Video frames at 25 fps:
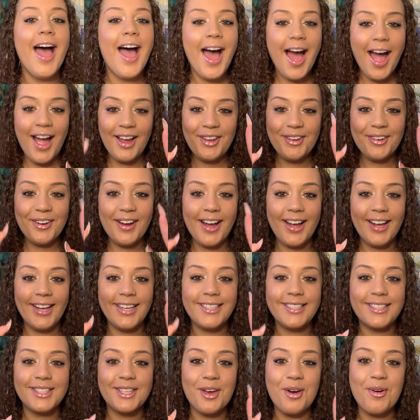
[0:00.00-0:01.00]
Hi
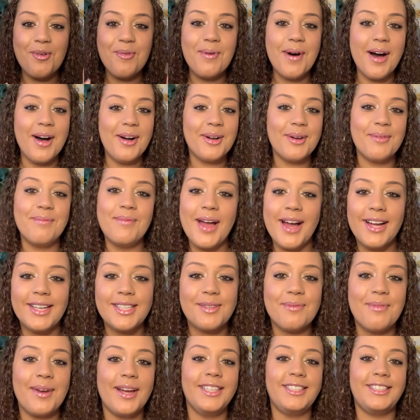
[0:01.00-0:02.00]
you guys, welcome back
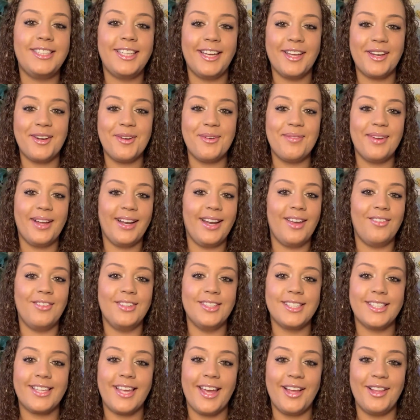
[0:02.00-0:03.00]
to my channel. My name
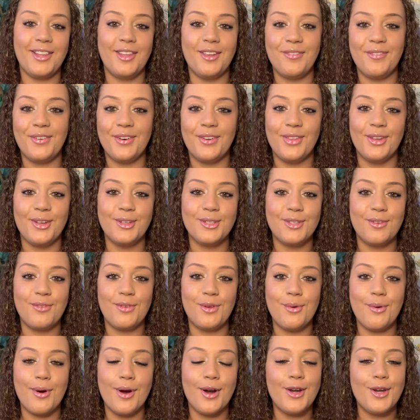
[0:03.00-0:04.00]
is Kayla. For those of
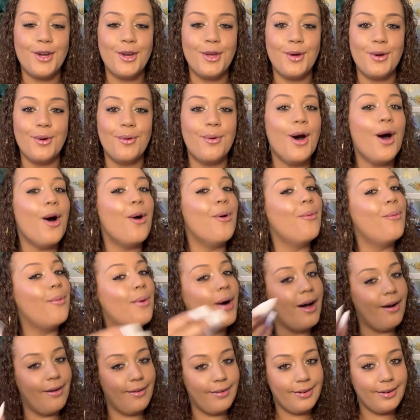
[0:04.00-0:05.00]
you who are new,
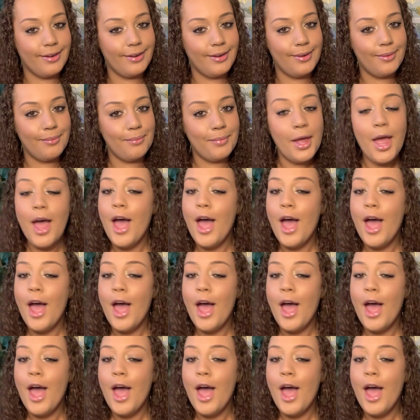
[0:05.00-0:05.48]
welcome.